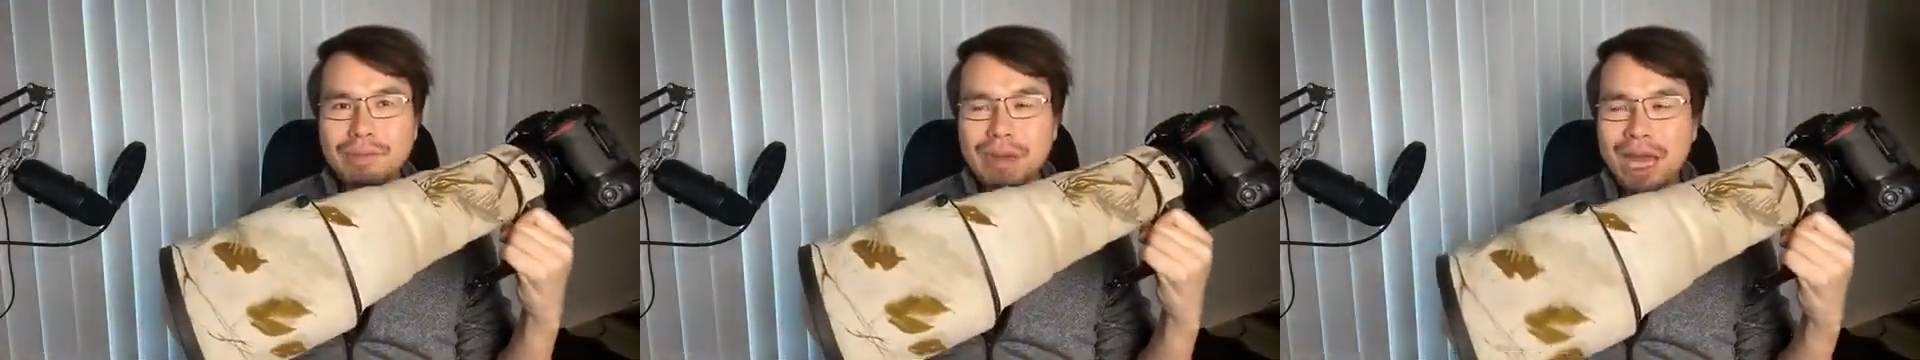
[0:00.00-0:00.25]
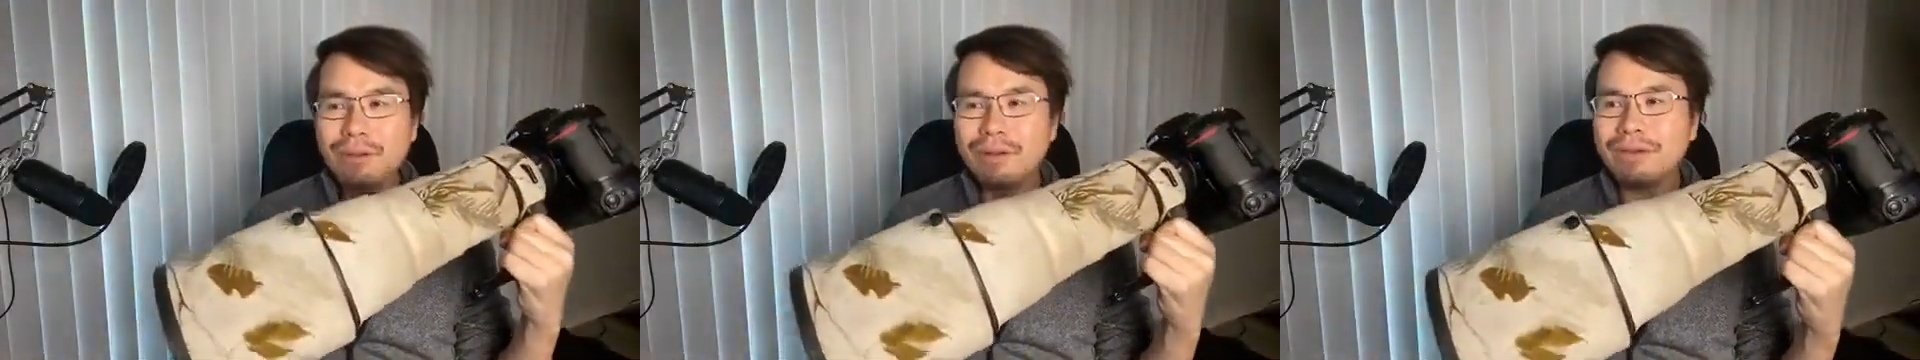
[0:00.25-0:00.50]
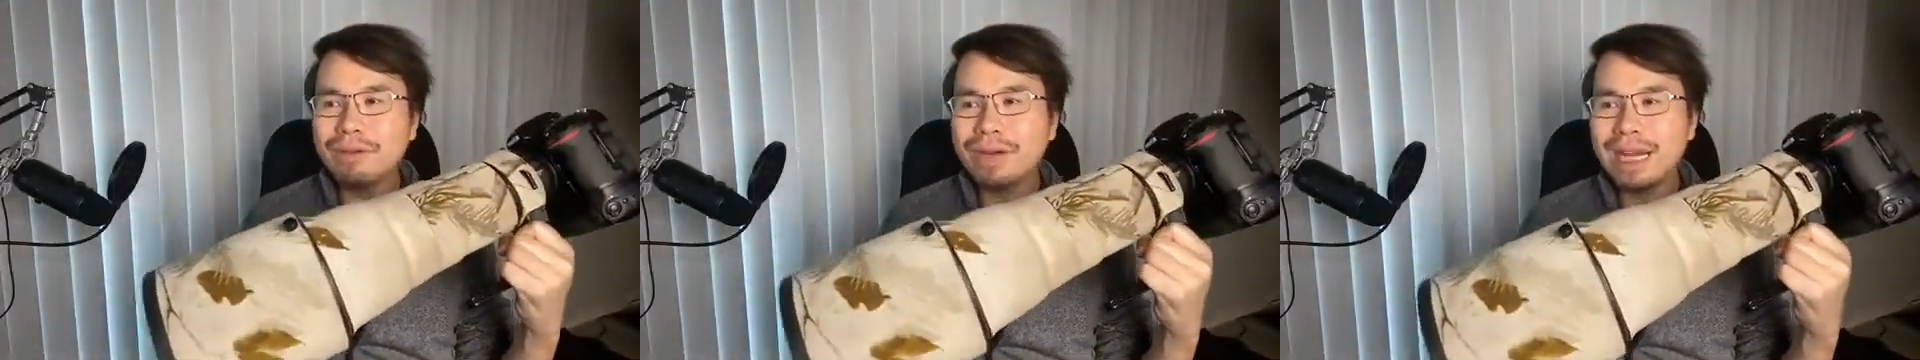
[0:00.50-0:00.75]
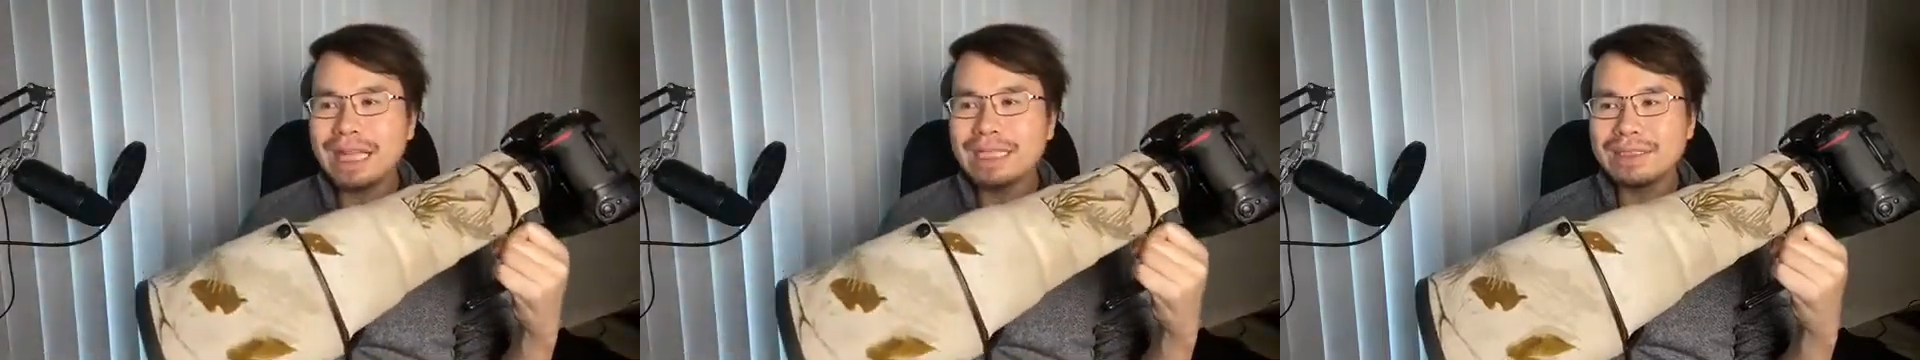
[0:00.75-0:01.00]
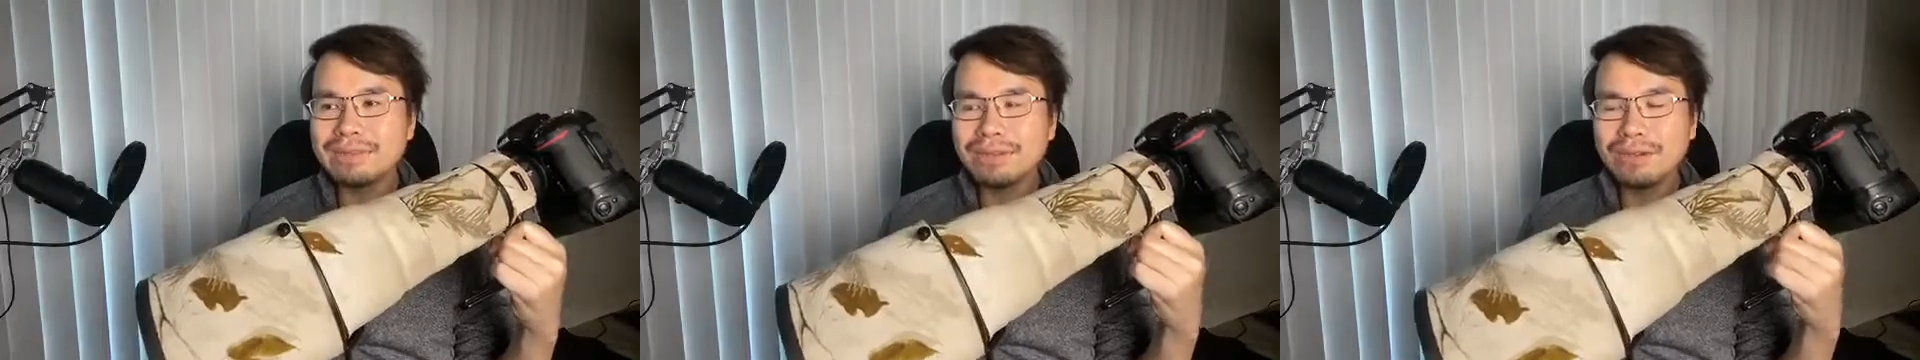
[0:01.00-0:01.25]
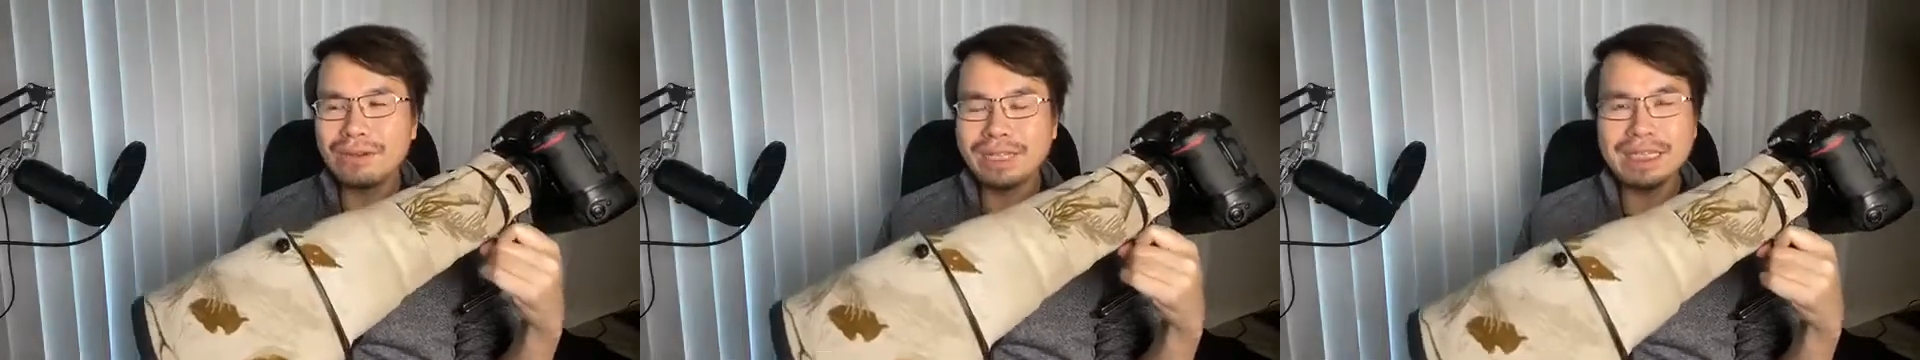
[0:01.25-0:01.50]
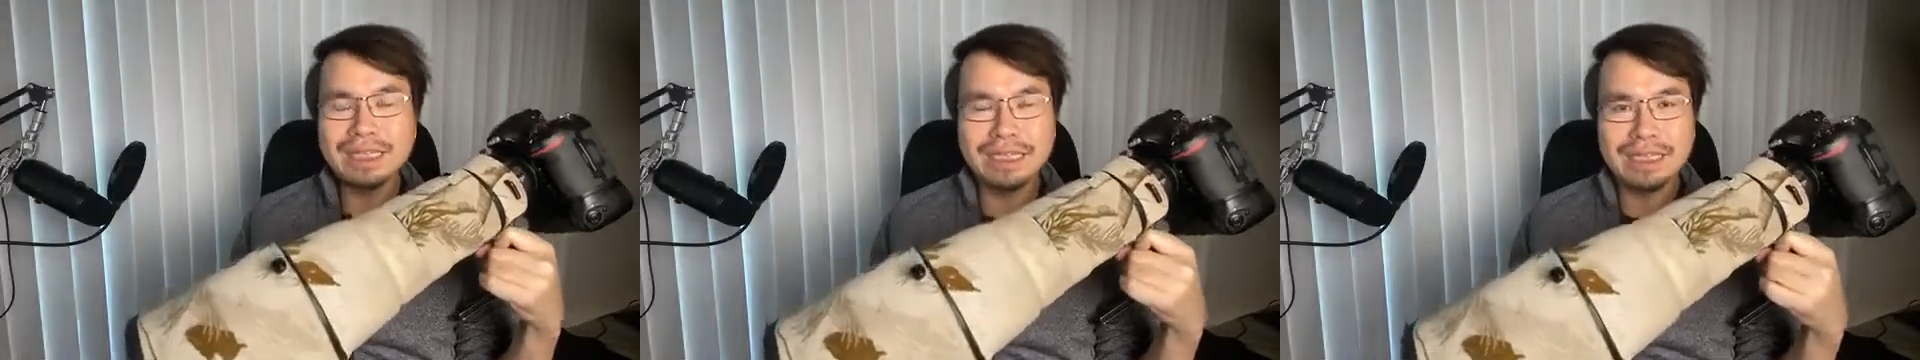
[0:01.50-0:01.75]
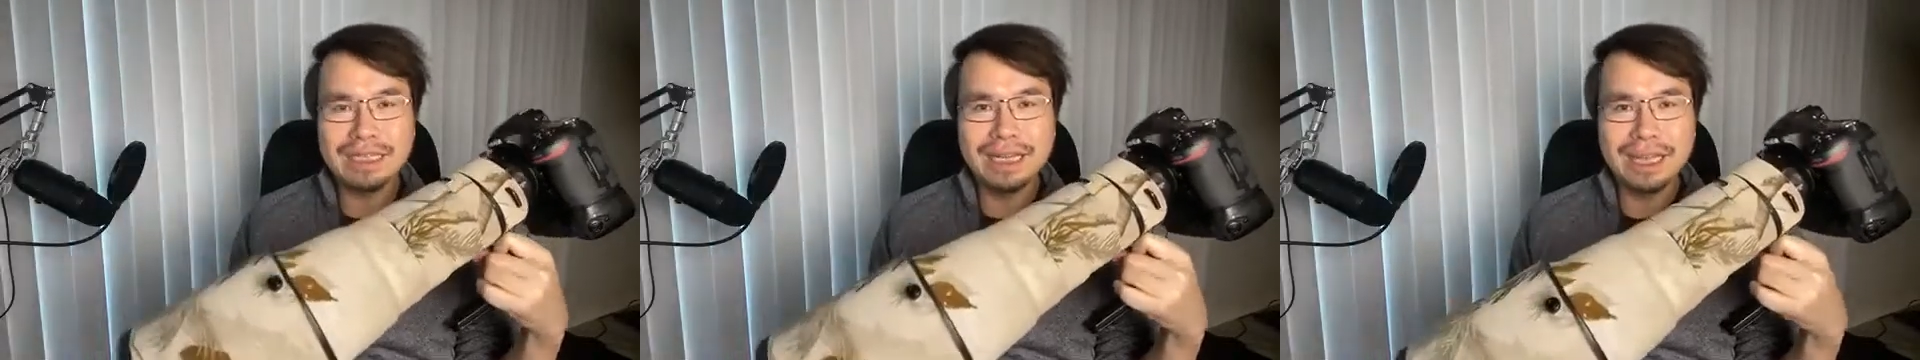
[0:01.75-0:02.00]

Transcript: powerful lens for India,